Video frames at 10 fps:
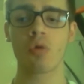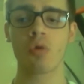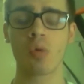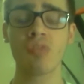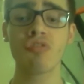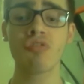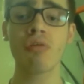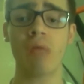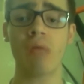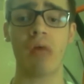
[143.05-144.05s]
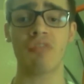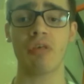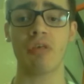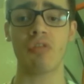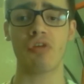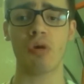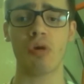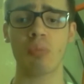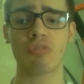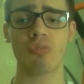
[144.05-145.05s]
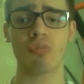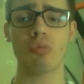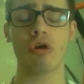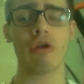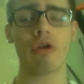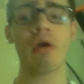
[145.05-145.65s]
Queen Street West is home to more